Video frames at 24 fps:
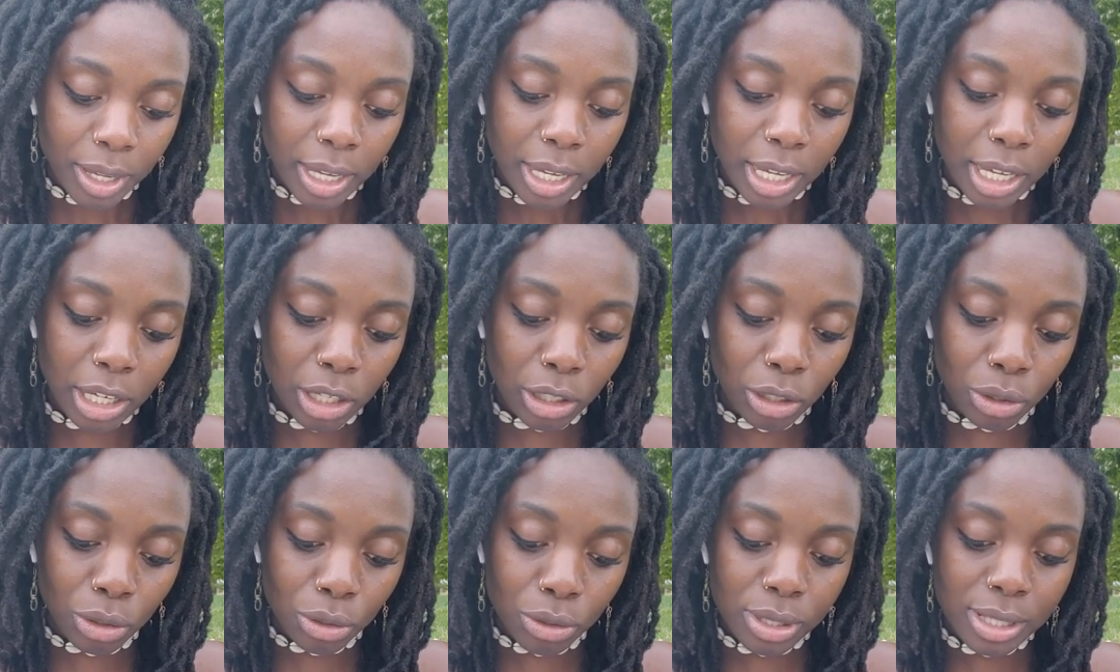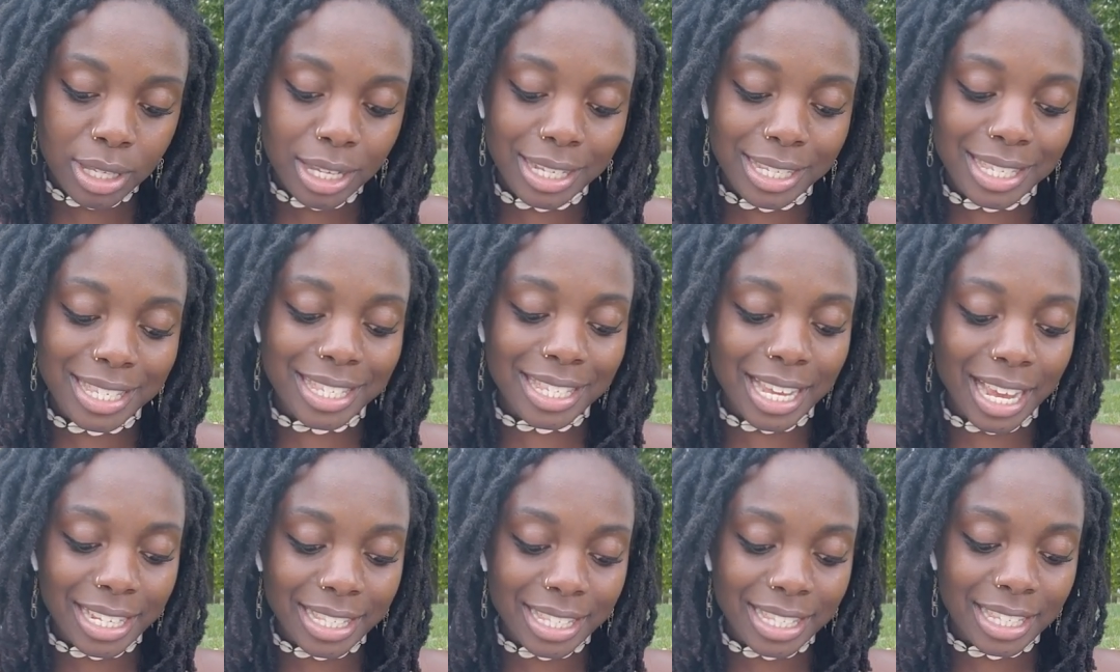he used his
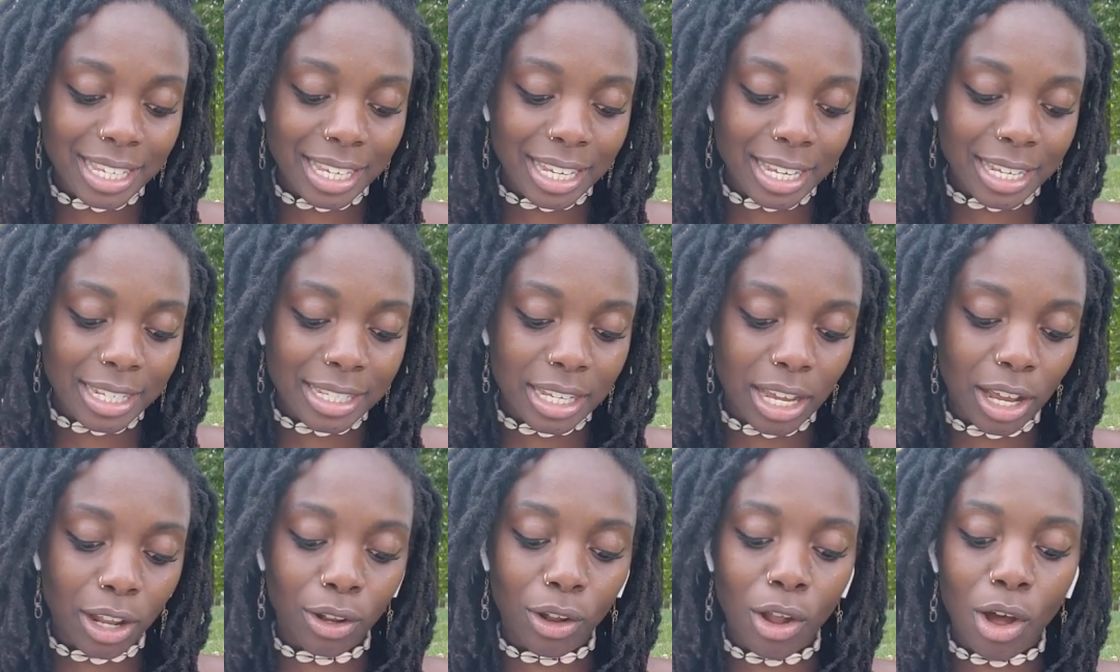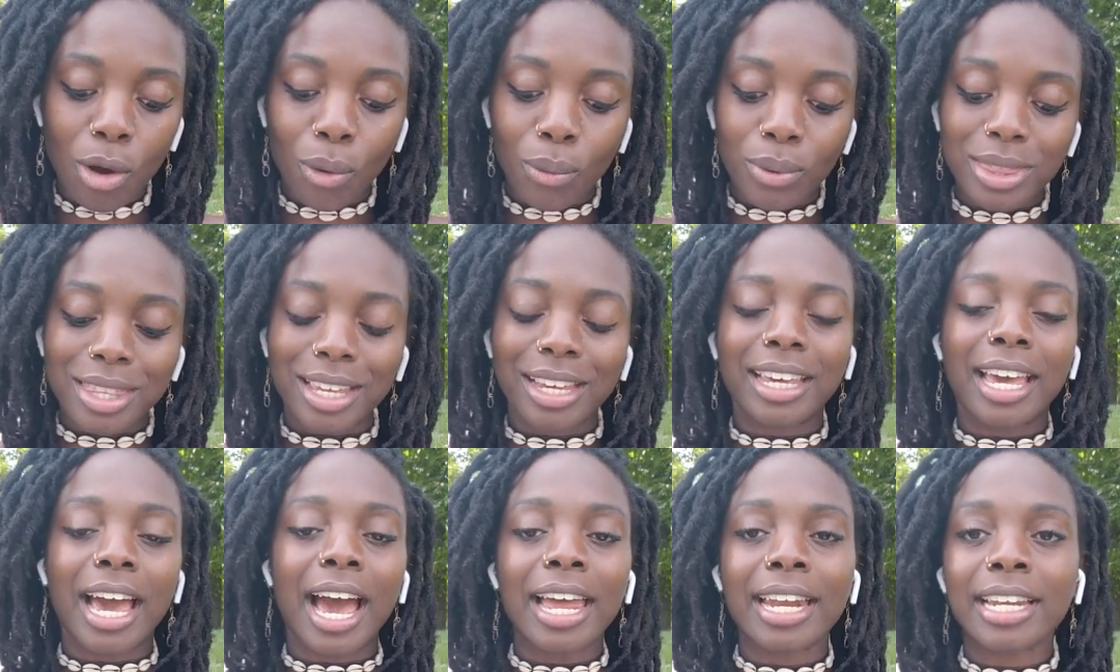senses along with the
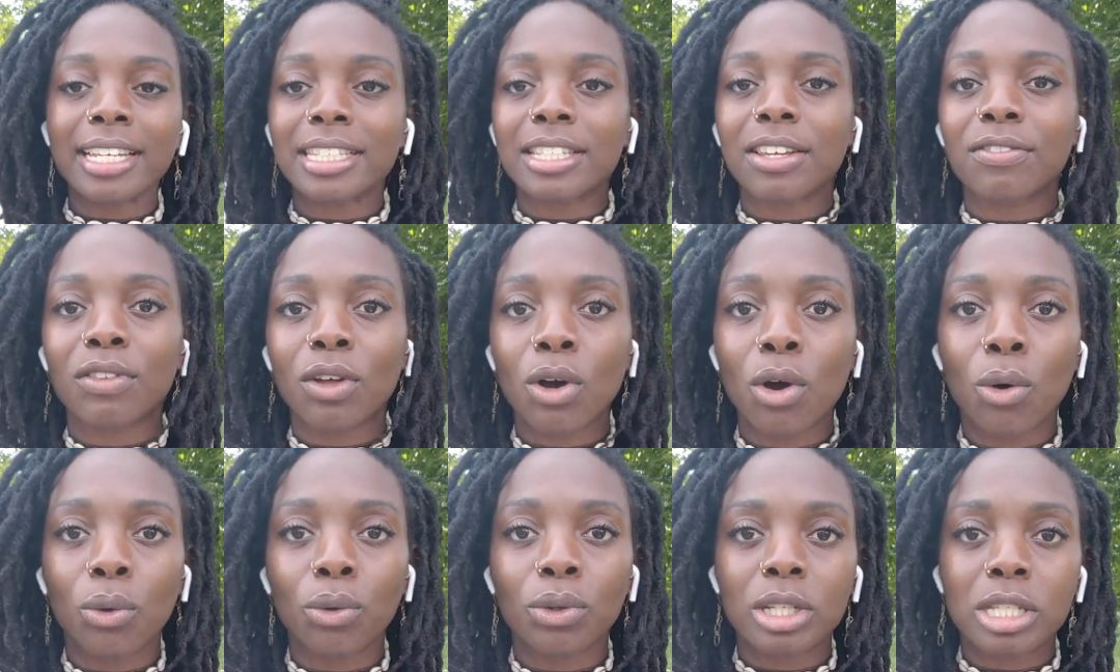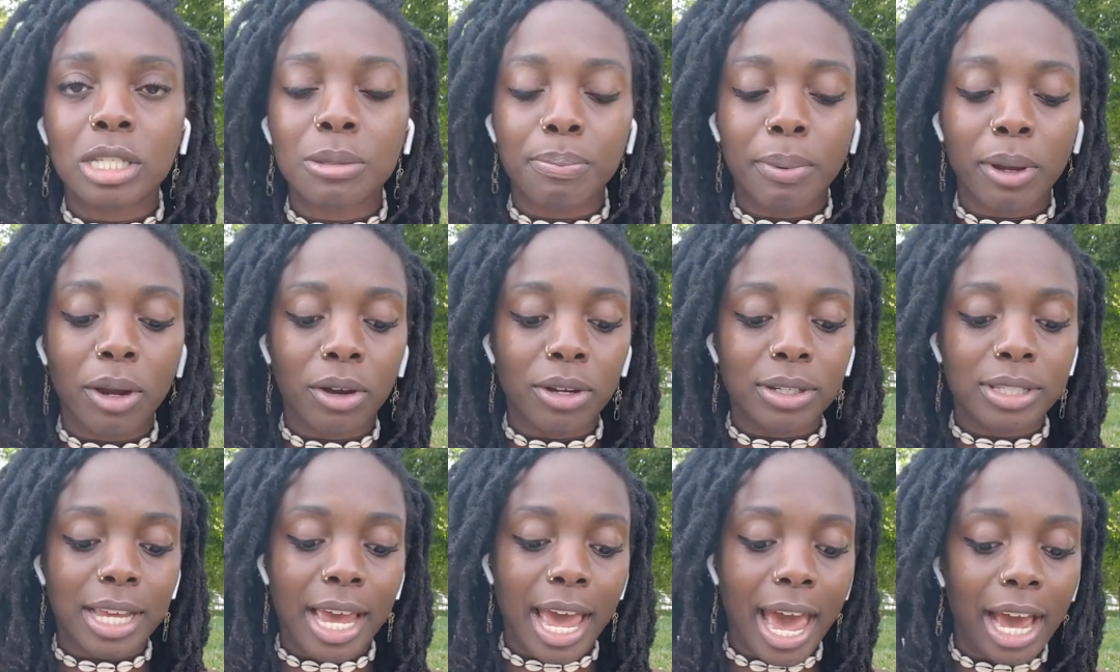guidance of the Holy
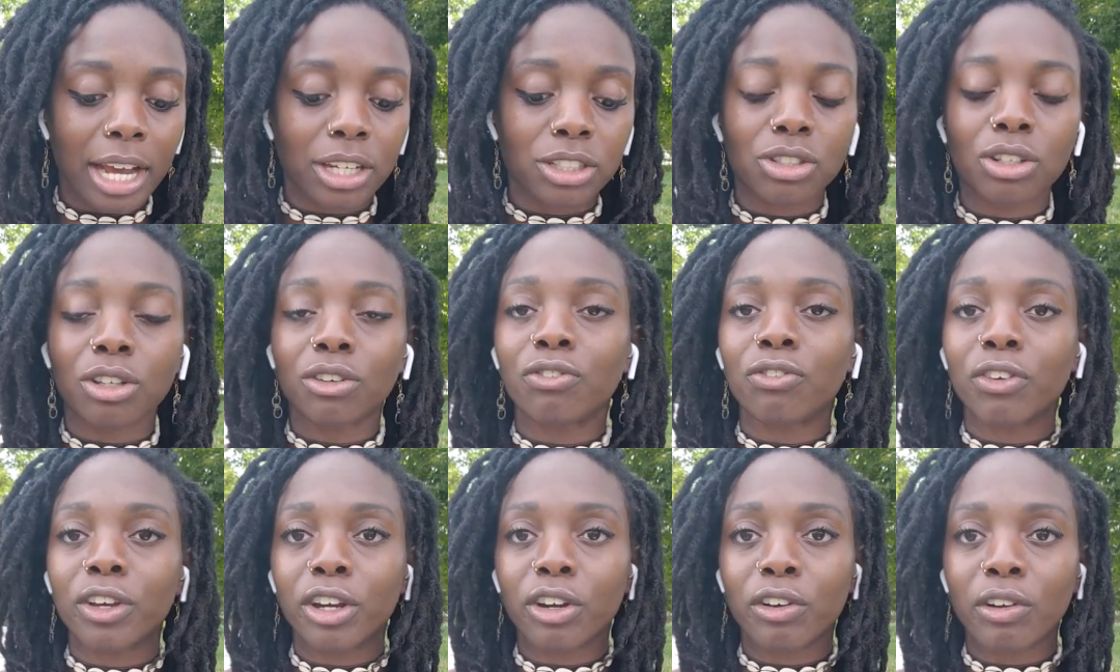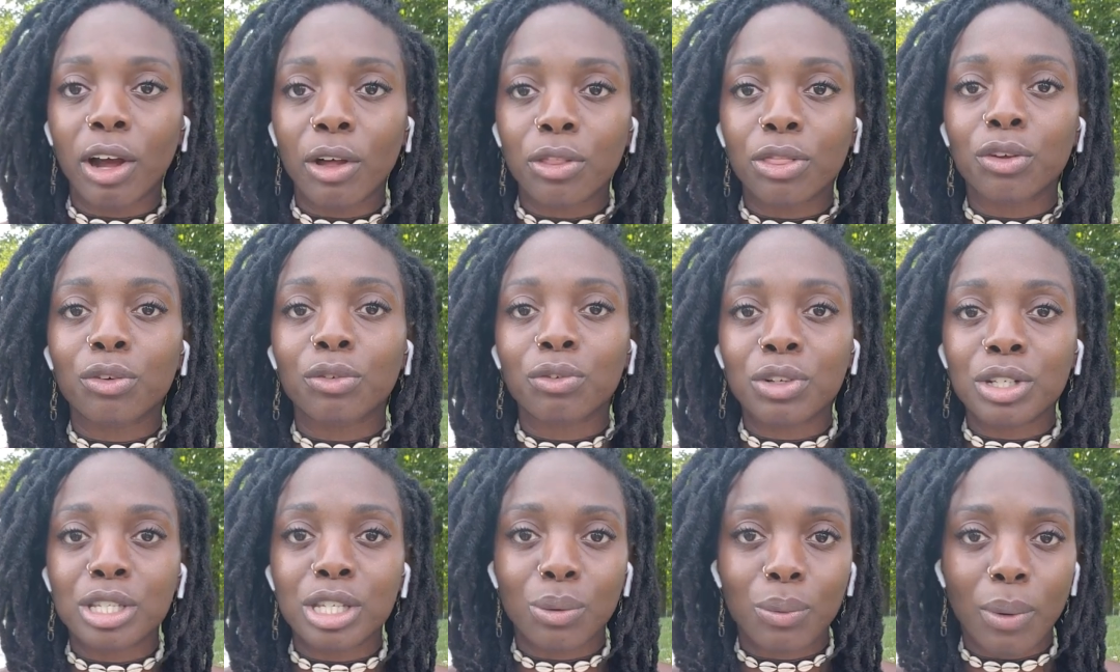Spirit to actually figure out the
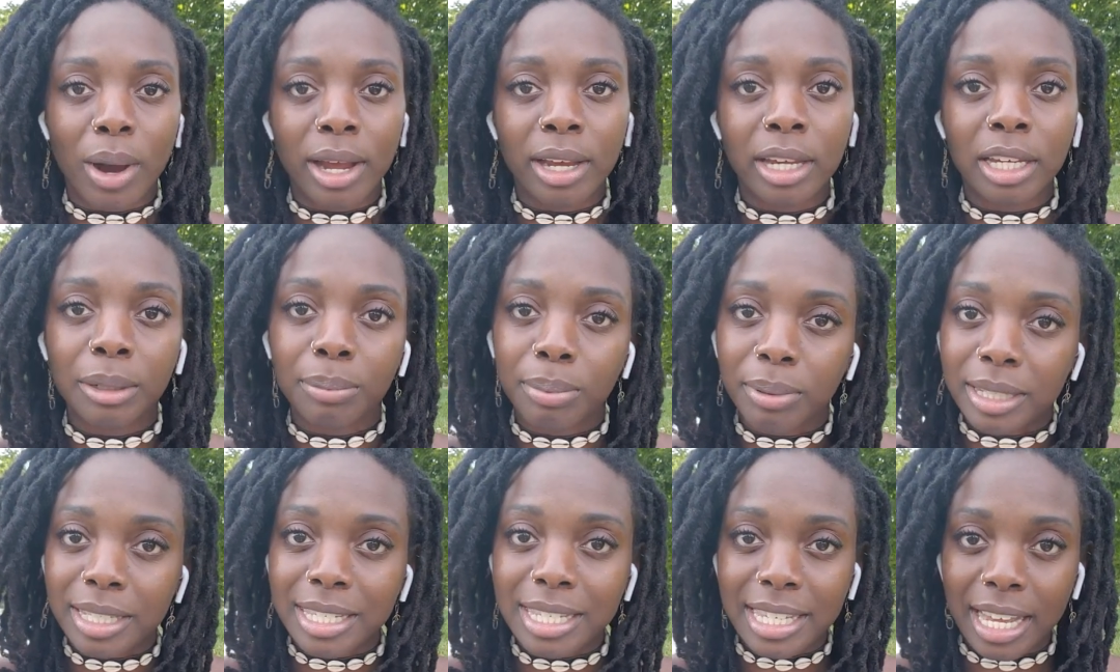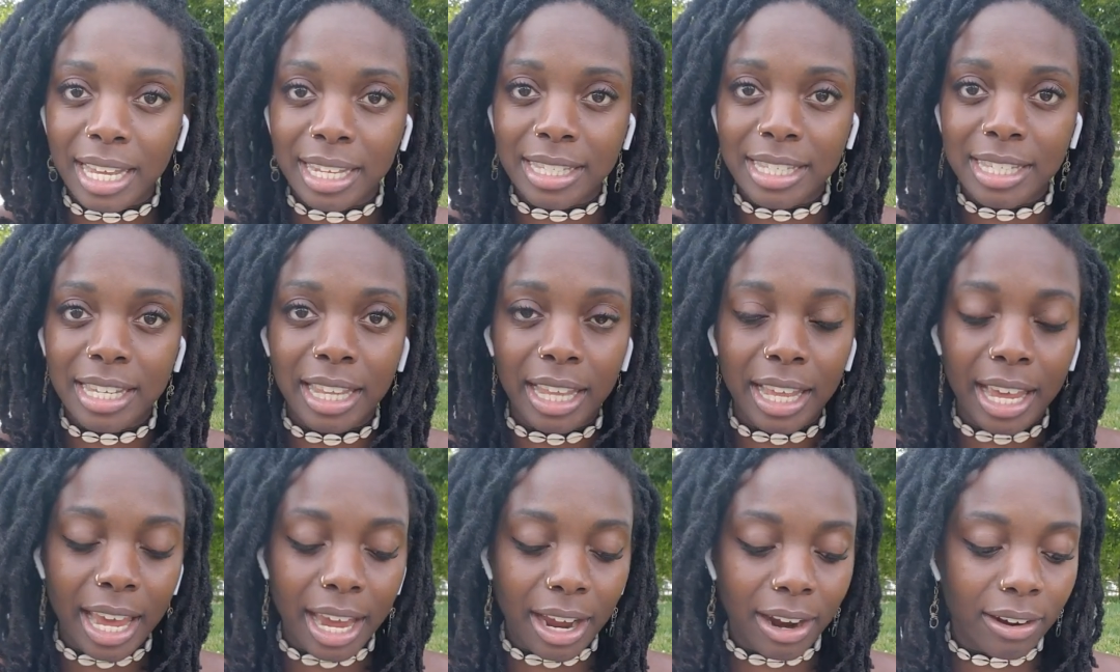reason why he'd been sent to
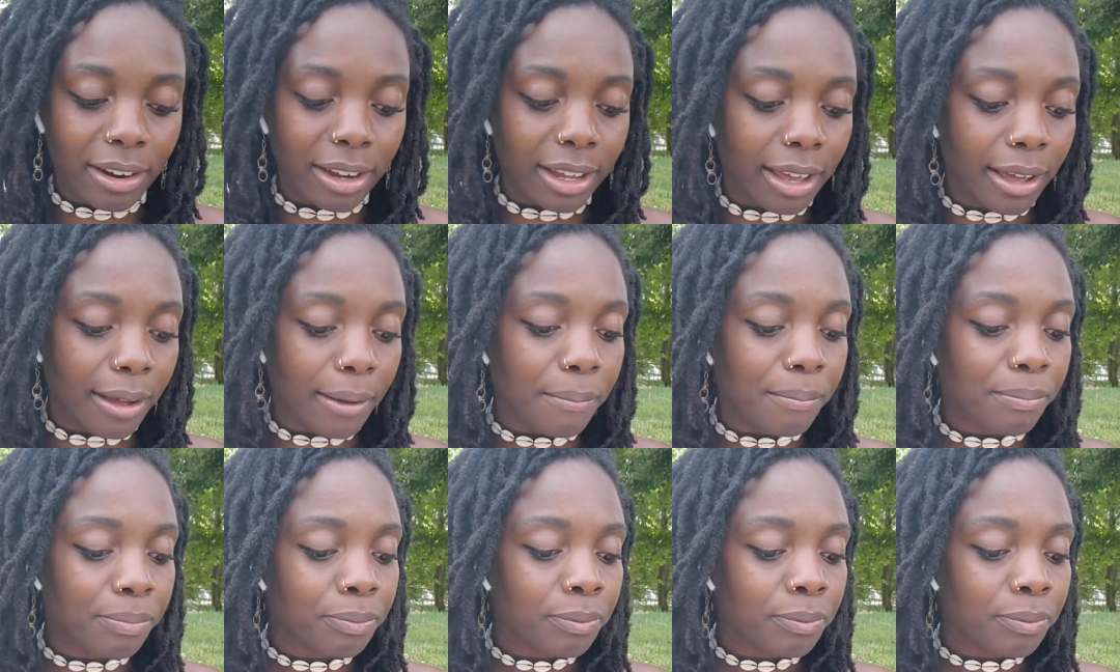the area.